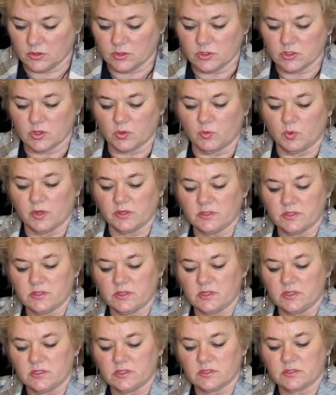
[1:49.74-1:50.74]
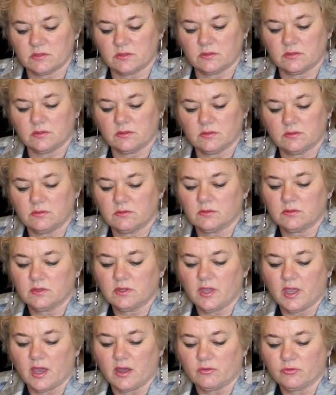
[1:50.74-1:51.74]
So once this
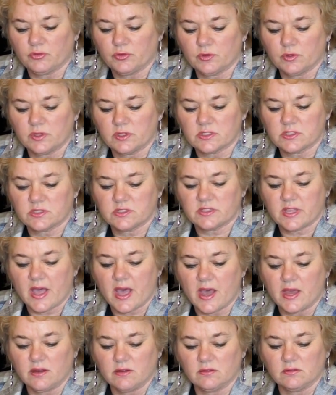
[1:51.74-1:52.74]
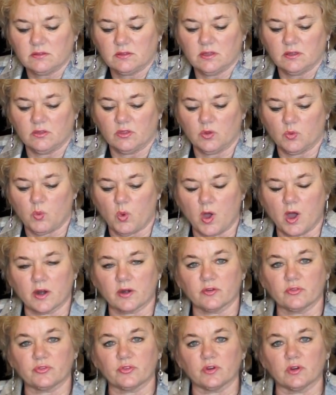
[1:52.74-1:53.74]
cat food is sat in the
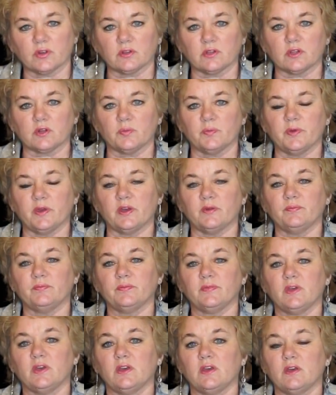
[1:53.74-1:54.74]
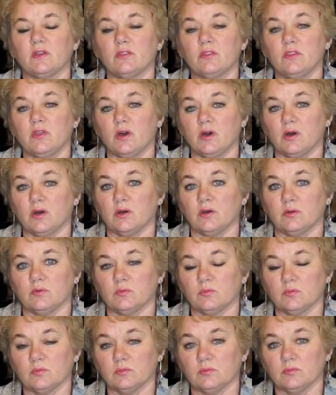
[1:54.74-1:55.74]
water for a little bit, the
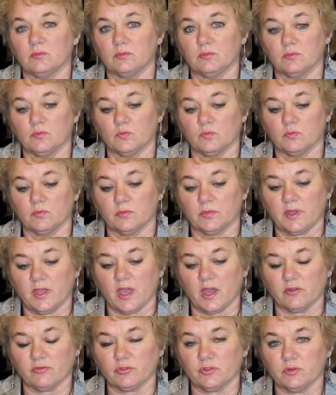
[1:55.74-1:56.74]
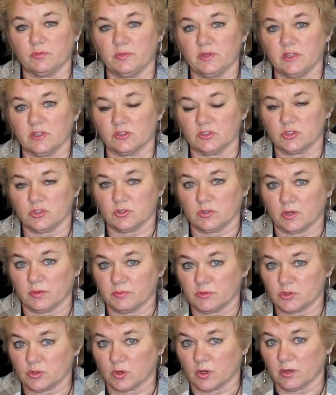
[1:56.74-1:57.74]
cat food begins to
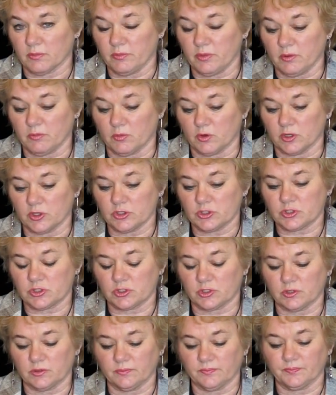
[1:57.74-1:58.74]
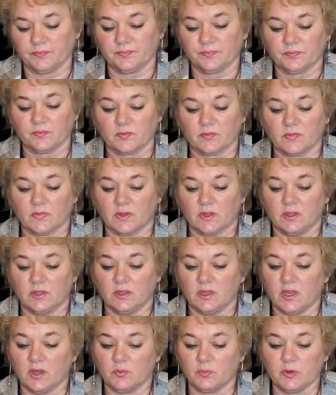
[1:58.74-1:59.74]
absorb the moisture,
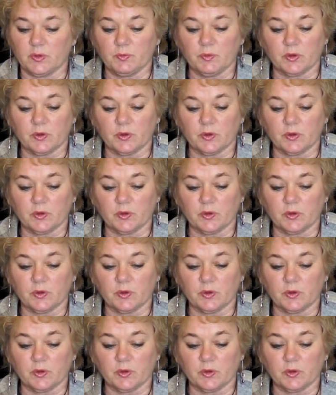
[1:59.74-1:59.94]
and we